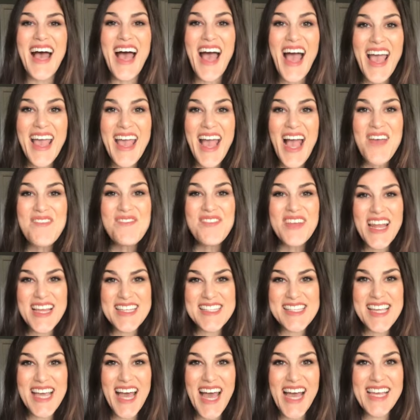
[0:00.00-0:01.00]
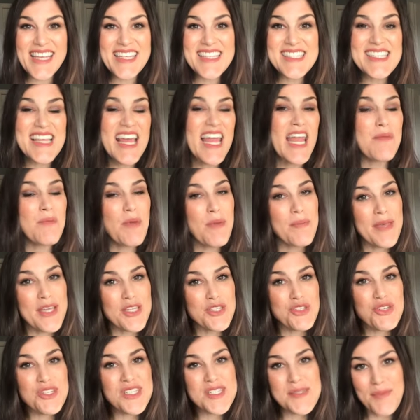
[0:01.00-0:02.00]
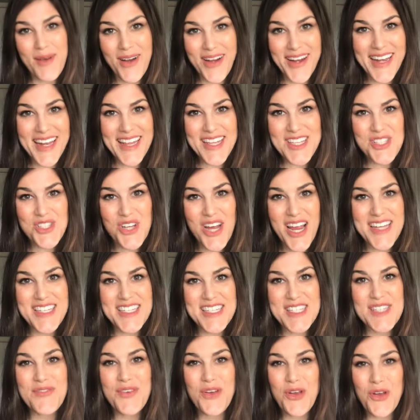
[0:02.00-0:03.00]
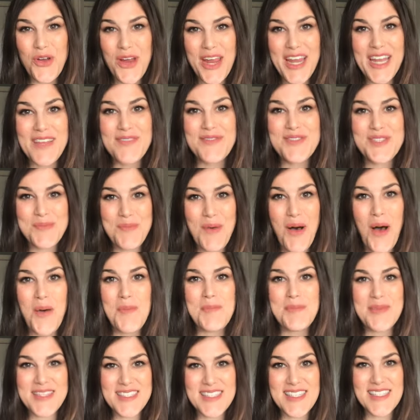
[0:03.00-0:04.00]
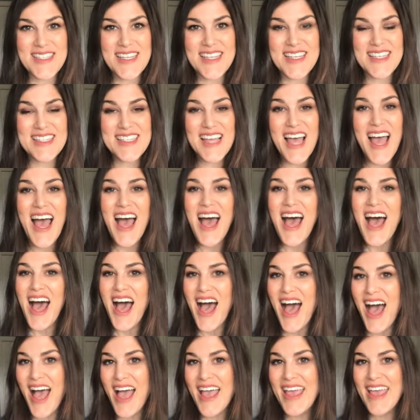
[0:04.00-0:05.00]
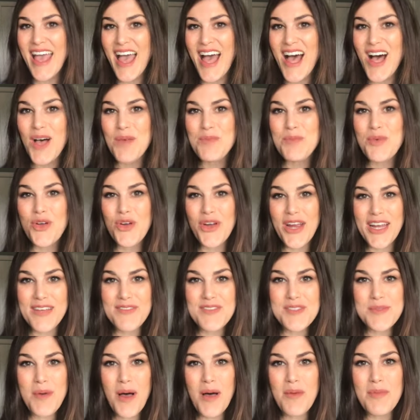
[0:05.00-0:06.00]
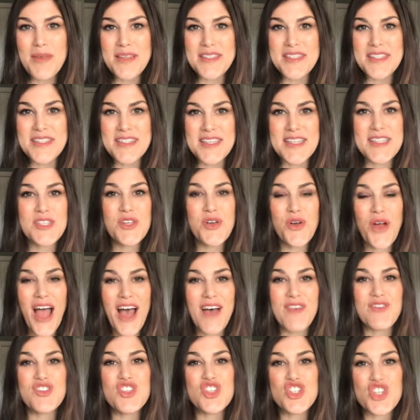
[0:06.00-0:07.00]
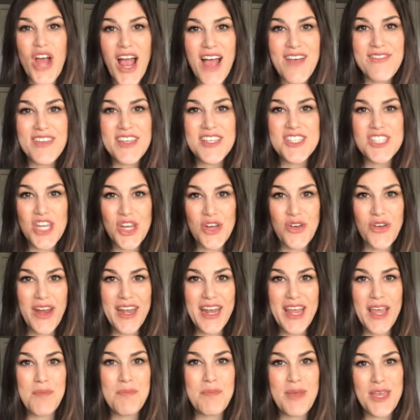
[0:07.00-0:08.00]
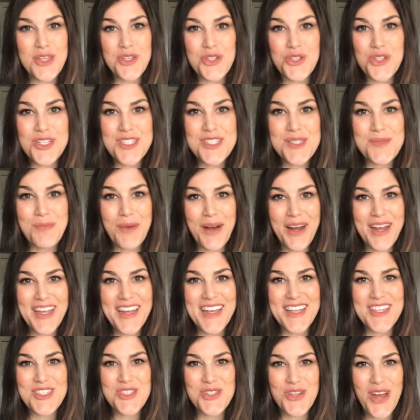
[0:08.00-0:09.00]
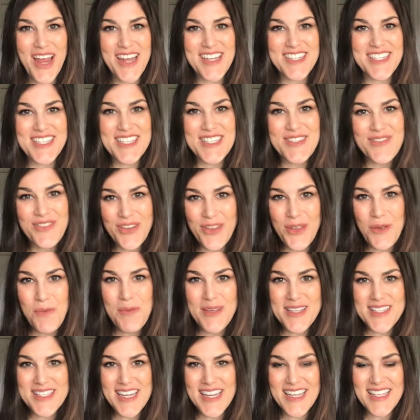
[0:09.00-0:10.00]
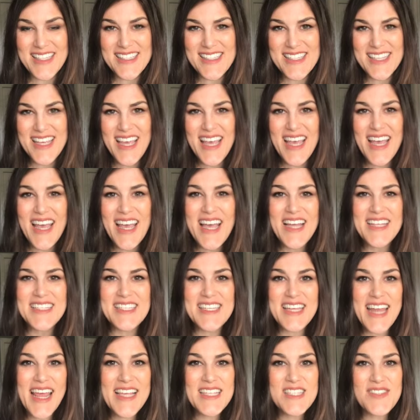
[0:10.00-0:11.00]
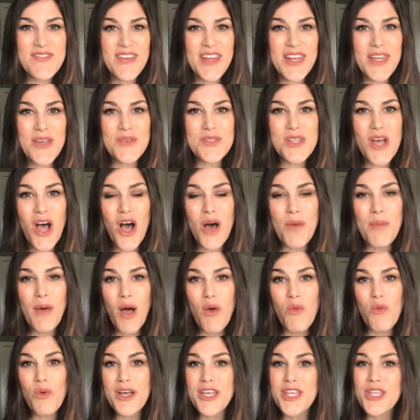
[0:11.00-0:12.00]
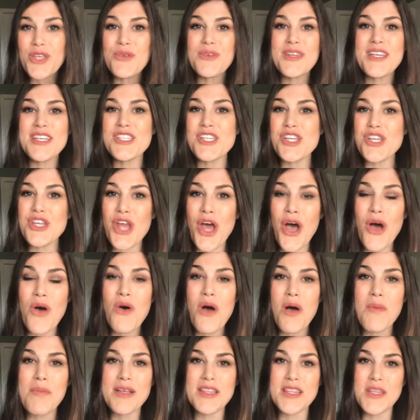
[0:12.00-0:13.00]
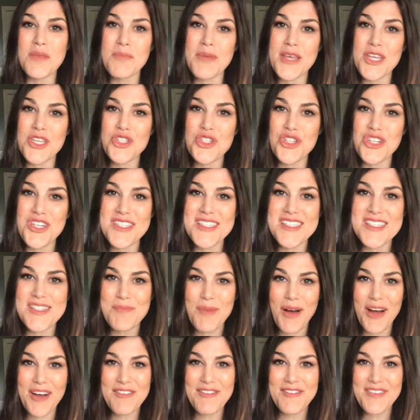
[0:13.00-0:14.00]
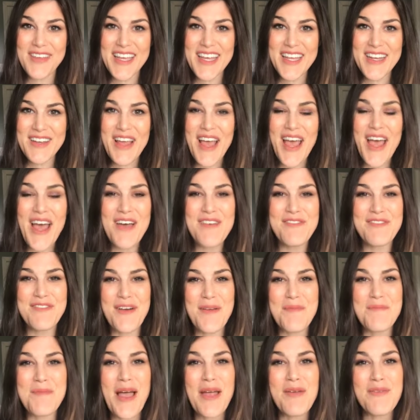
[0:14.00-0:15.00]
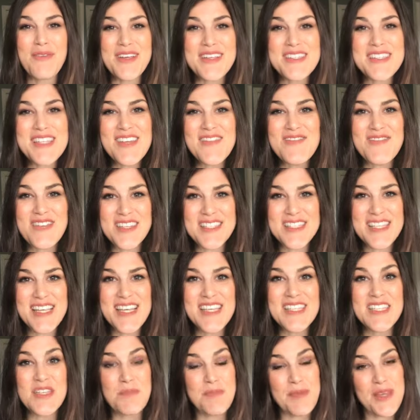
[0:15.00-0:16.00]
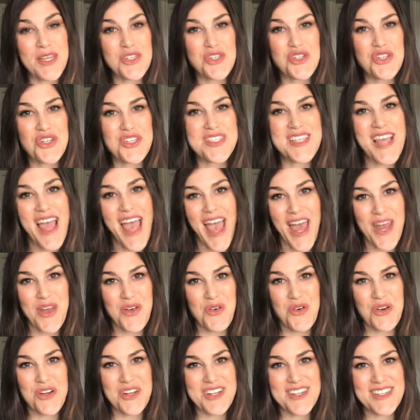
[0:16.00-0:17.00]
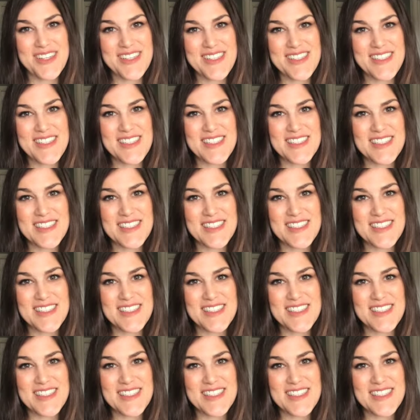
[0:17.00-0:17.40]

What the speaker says: Hi, I'm Vanessa Kynes, and I'm a Pinterest marketing strategist for creative small businesses. I help creative small businesses craft traffic generating Pinterest marketing strategies for their business. Today's video is all about what you need to know about the Pinterest Smart Feed from my recent visit to Pinterest headquarters.